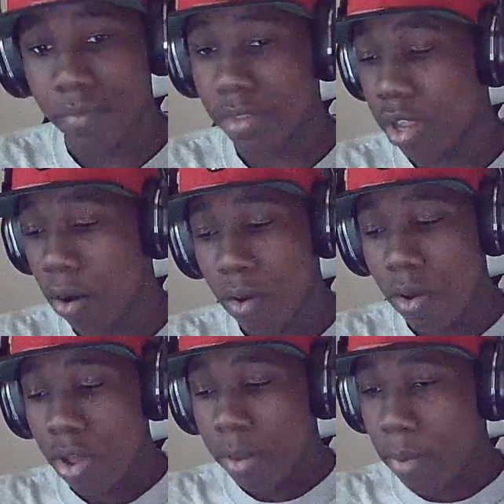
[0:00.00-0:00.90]
You know,
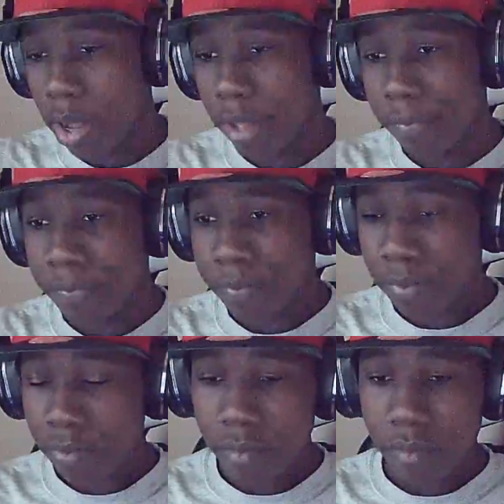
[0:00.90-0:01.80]
but
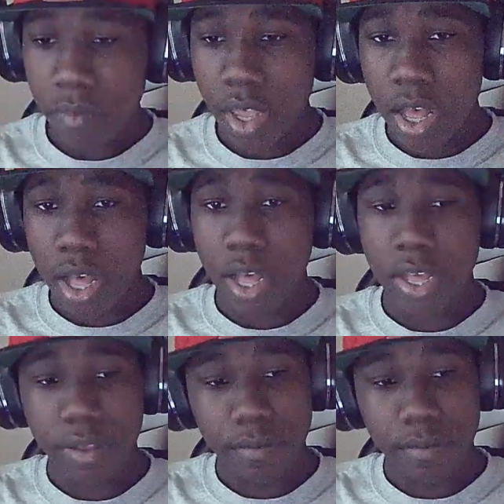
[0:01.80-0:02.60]
uh,